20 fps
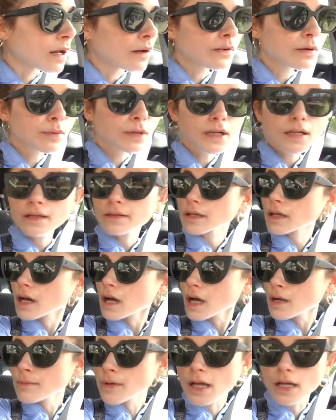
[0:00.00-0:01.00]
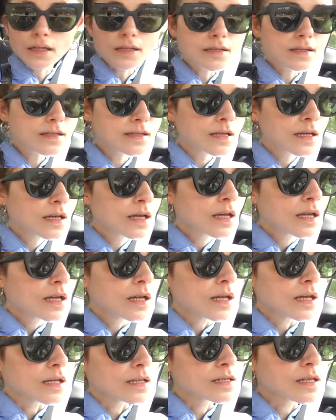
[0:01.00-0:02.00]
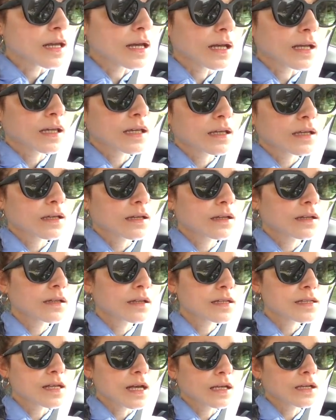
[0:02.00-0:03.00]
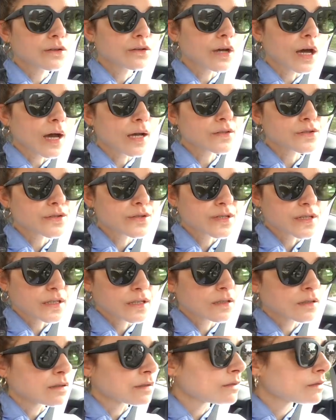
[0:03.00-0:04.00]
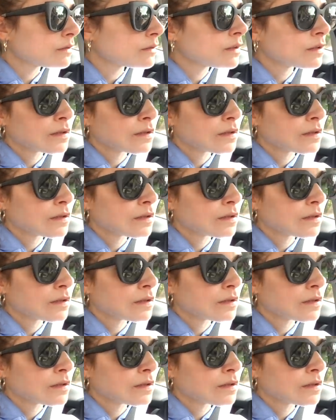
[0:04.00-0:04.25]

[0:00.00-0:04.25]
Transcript: everybody in the comments is like, it's like you guys are sitting